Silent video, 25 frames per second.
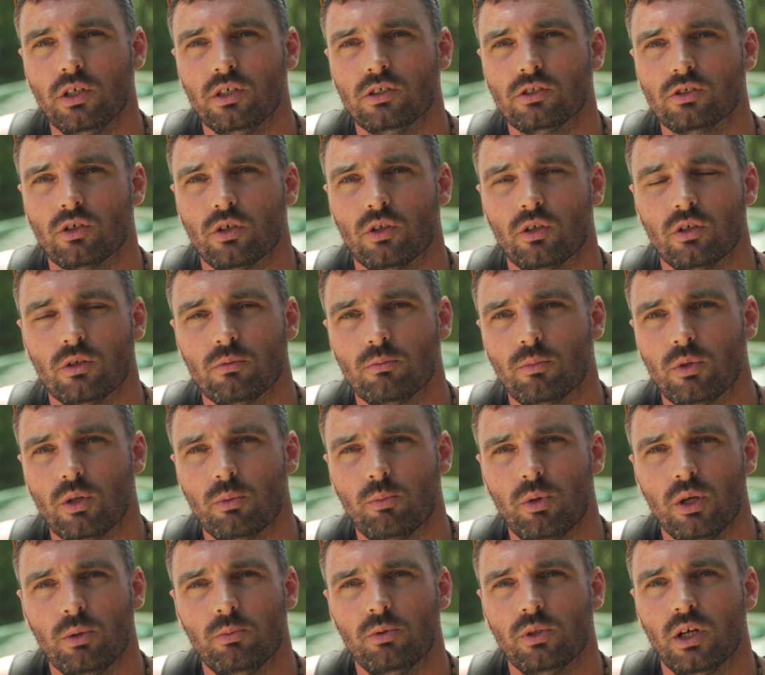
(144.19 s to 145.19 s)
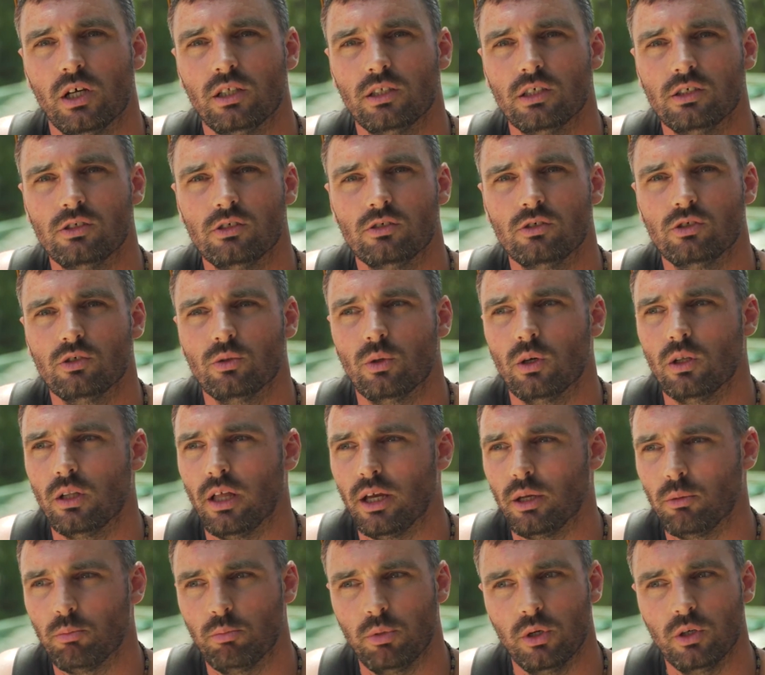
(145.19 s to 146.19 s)
So the, the people I listen to are
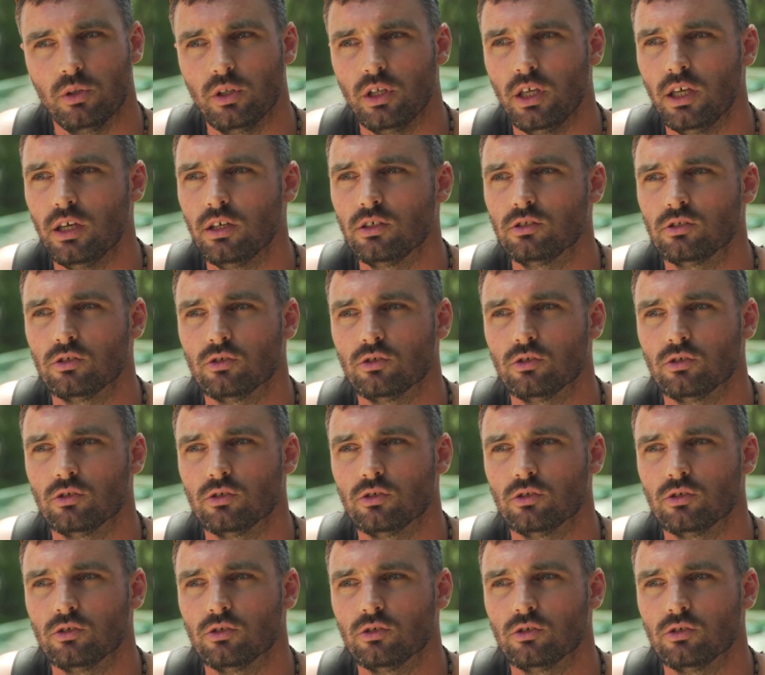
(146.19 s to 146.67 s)
like Bill Hicks